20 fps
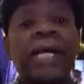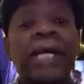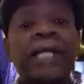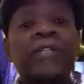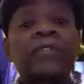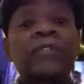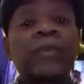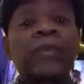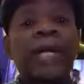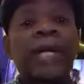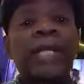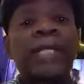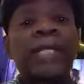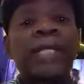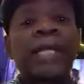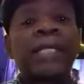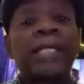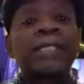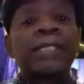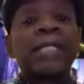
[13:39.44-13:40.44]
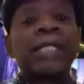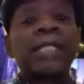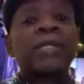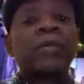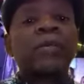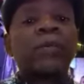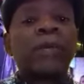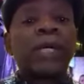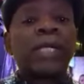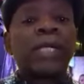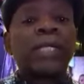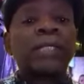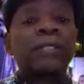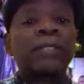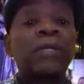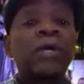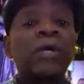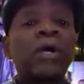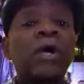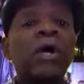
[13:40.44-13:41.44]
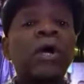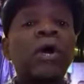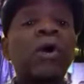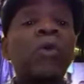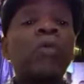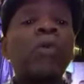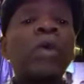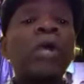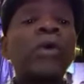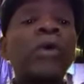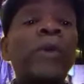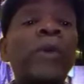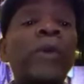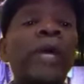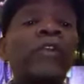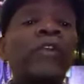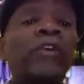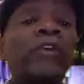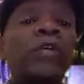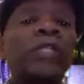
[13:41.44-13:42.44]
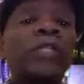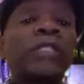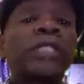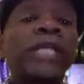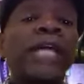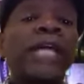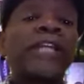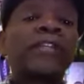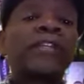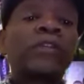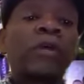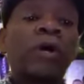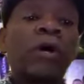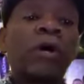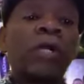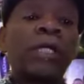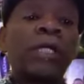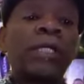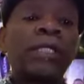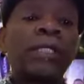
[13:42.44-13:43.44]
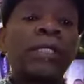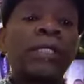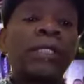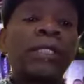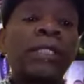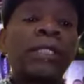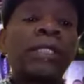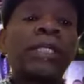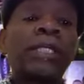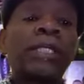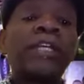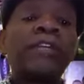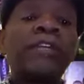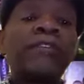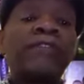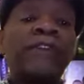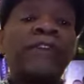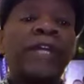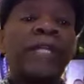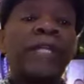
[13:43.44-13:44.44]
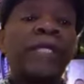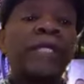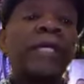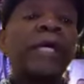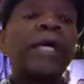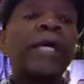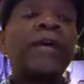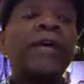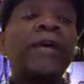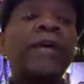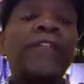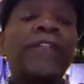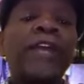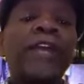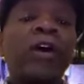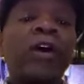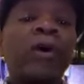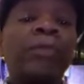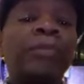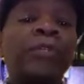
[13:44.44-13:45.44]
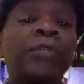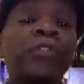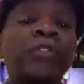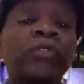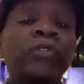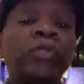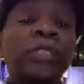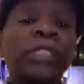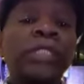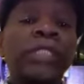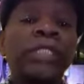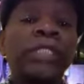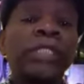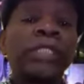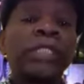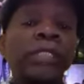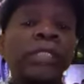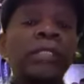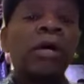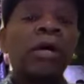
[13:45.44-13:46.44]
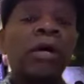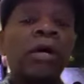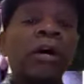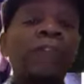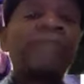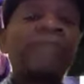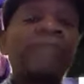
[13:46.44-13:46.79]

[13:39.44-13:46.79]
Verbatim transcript: as well as in the world, we were not at all given the opportunity of